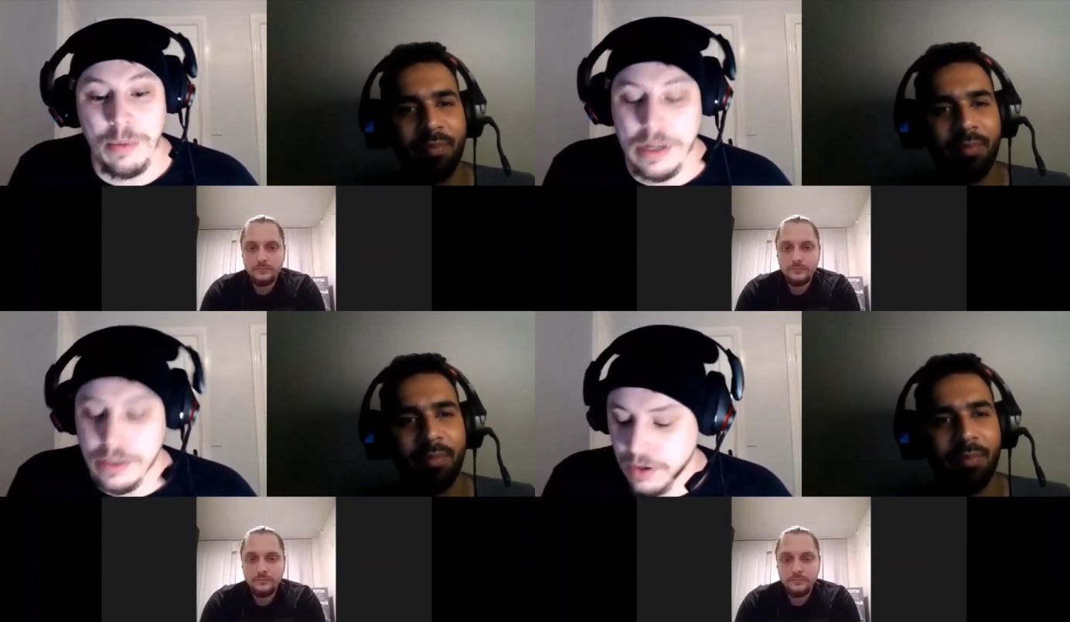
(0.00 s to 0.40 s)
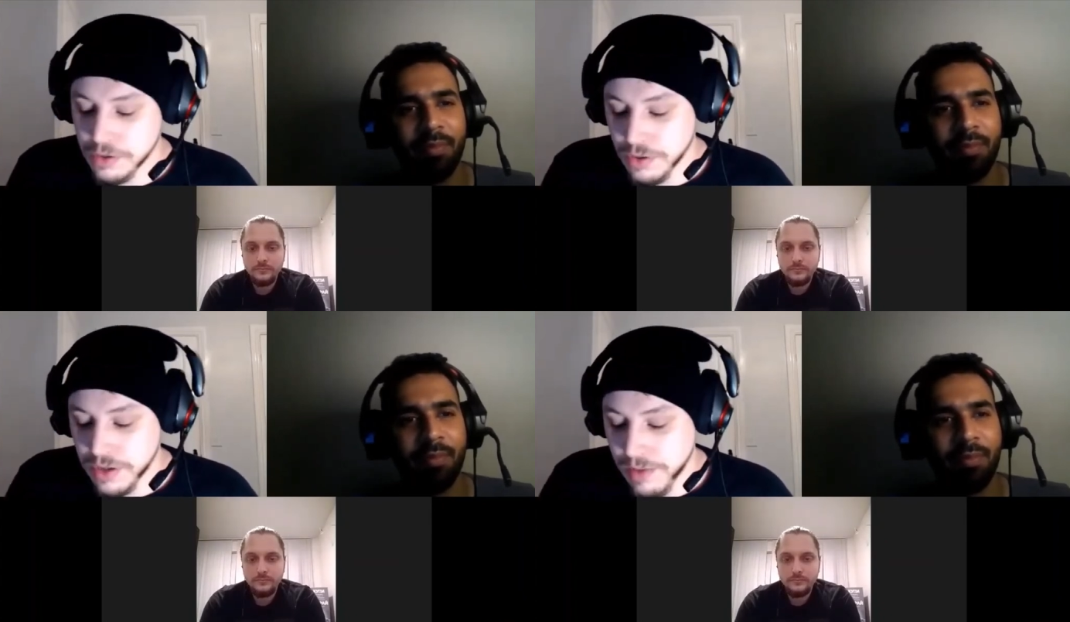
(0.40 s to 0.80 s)
Speaker 1: monkeys
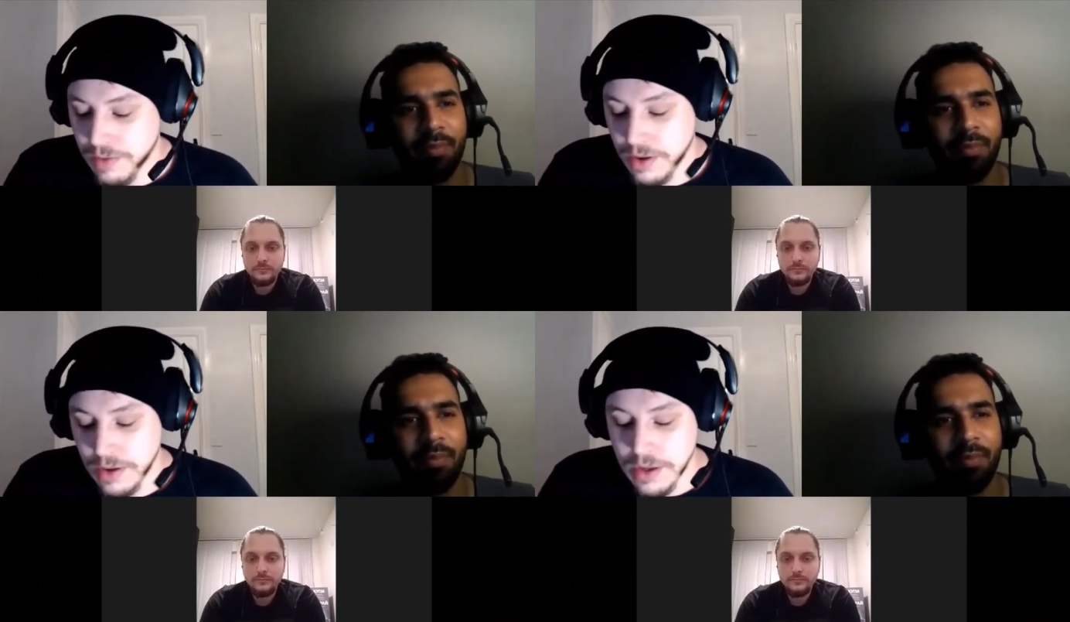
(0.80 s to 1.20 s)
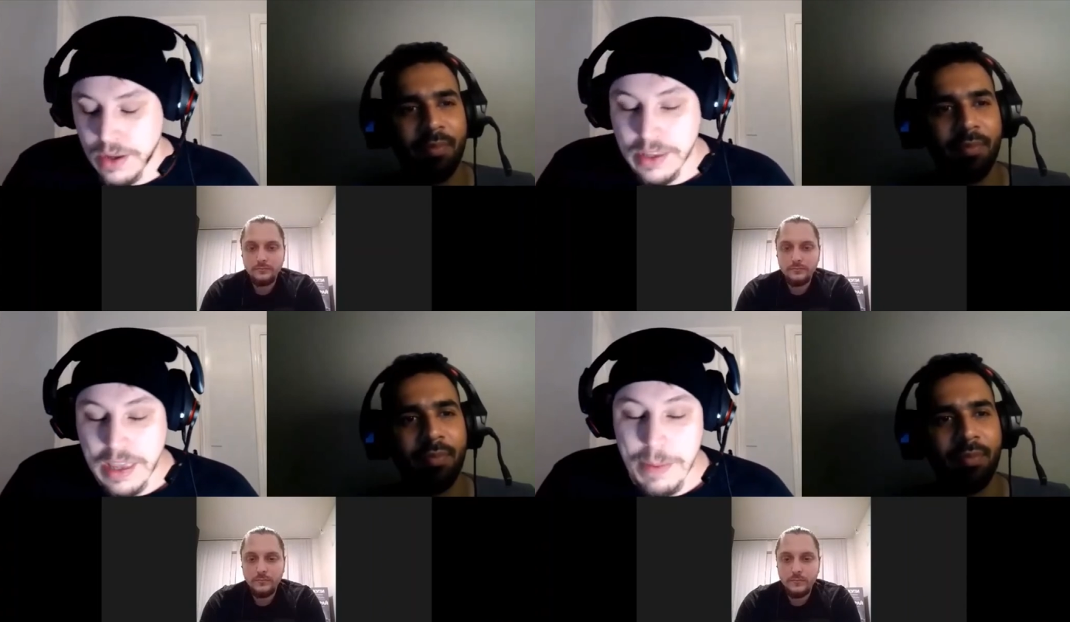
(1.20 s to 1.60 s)
talk show together,
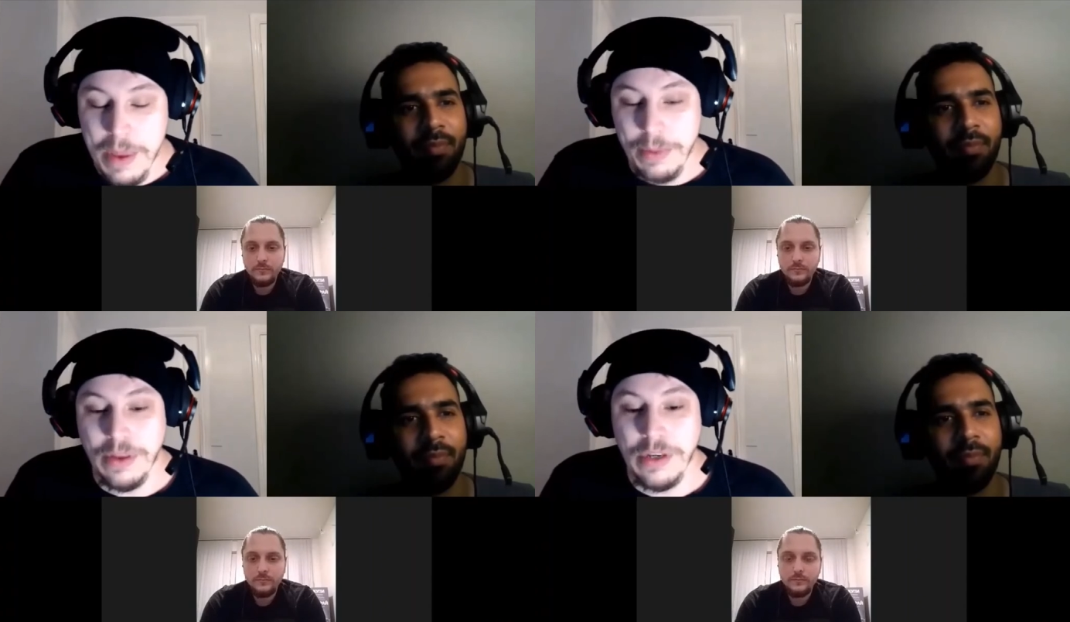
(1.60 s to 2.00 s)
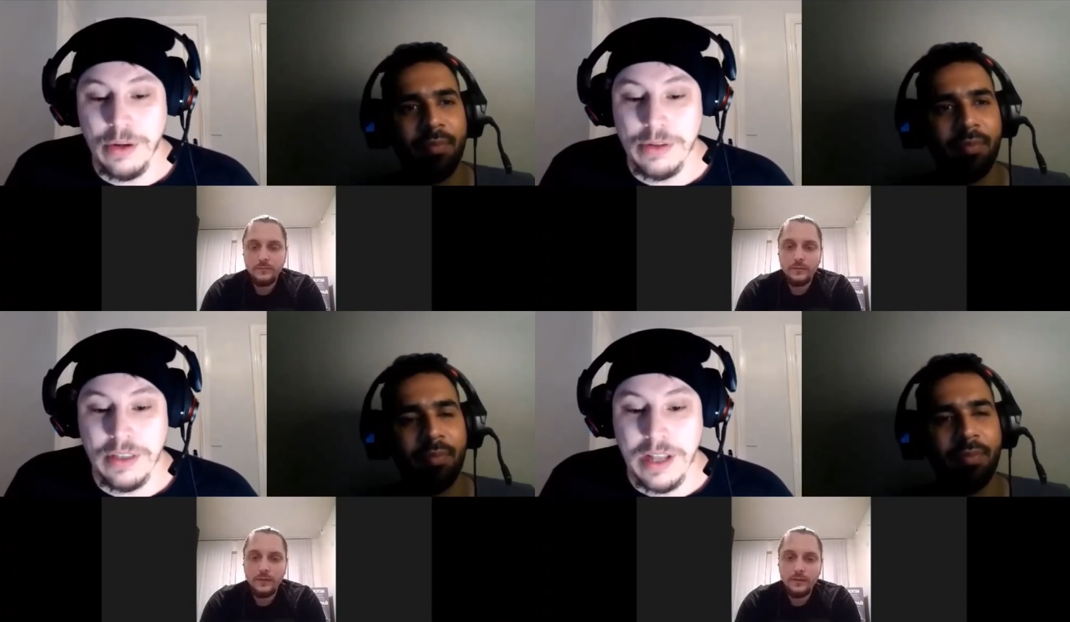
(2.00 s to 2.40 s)
give people the
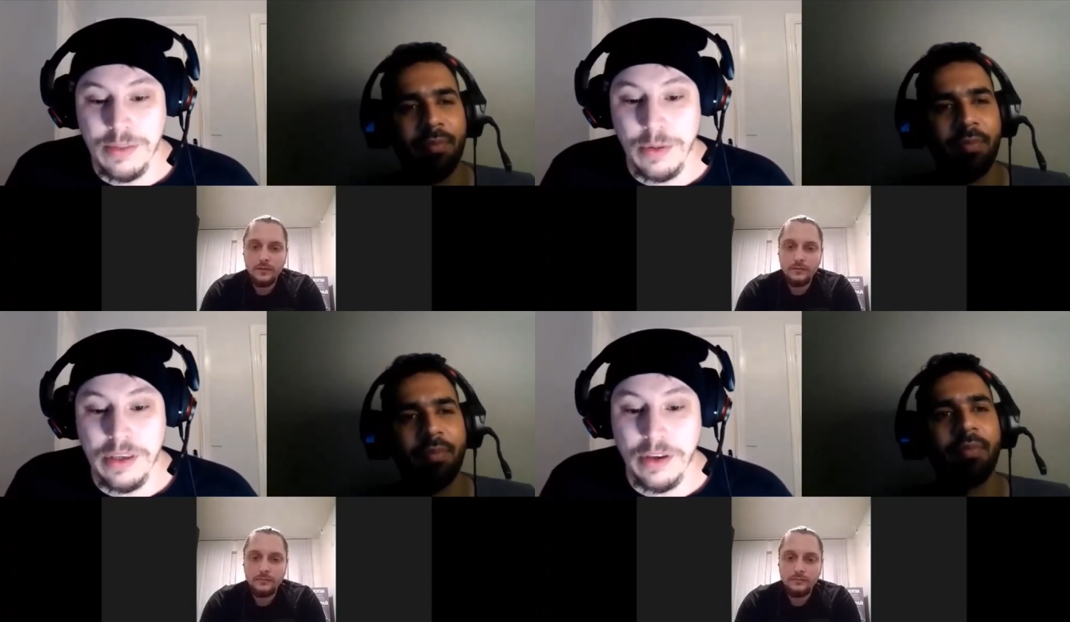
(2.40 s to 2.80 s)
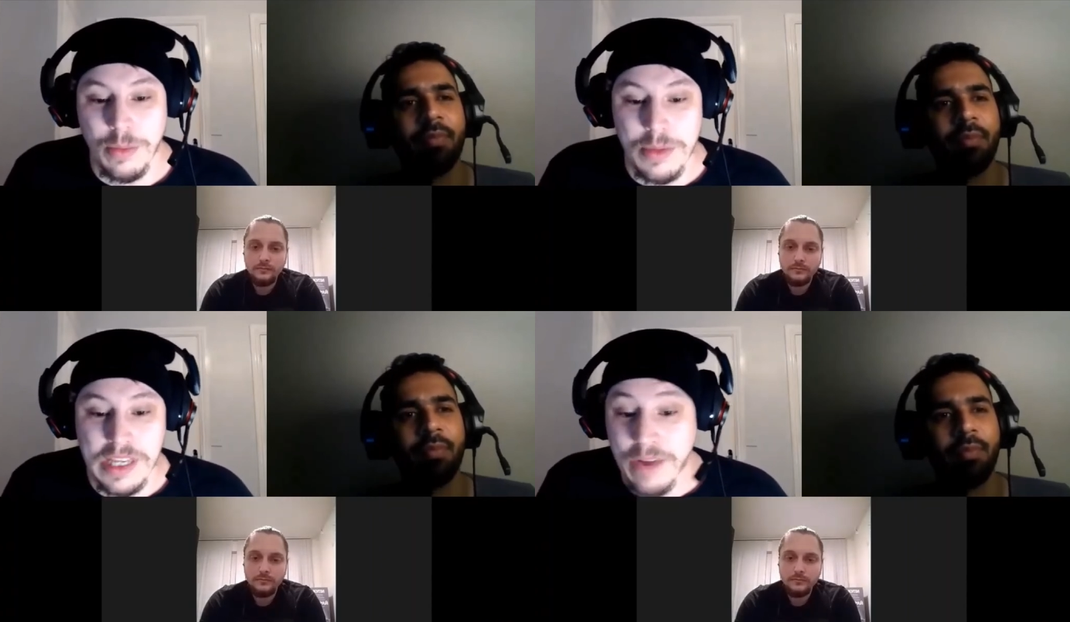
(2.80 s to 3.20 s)
news, and that's what you can
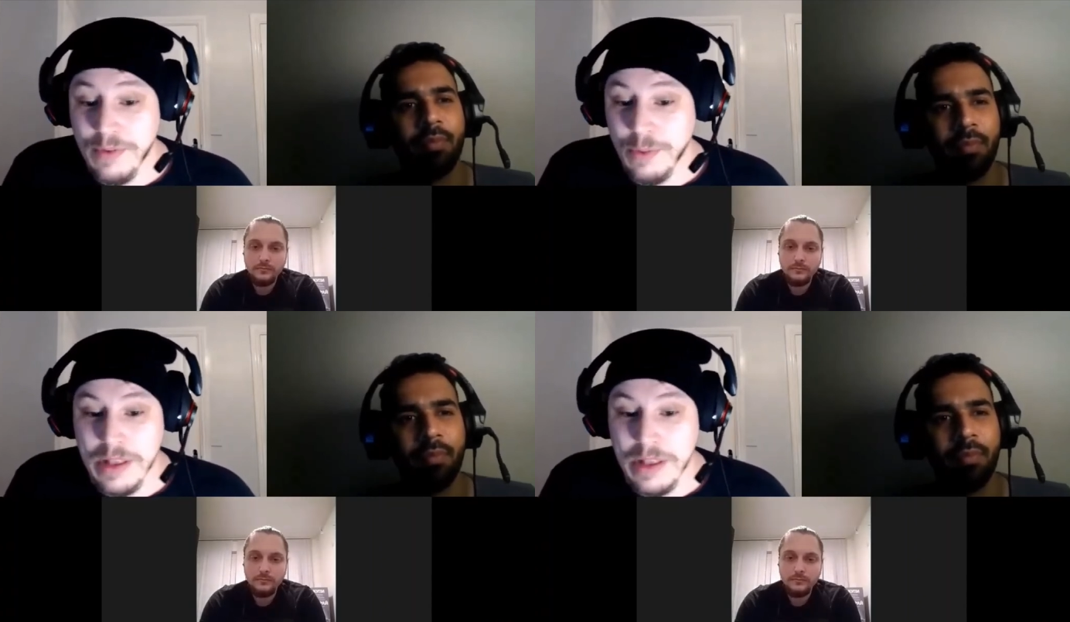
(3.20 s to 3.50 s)
come and see every